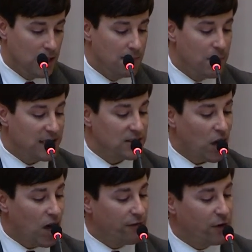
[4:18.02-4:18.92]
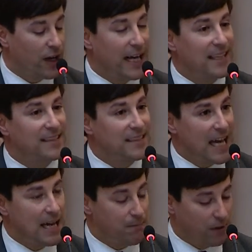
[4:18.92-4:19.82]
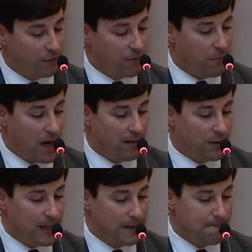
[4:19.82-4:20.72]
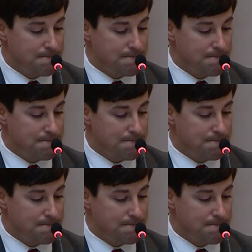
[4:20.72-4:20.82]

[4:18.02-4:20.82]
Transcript: must offer an escape from poverty.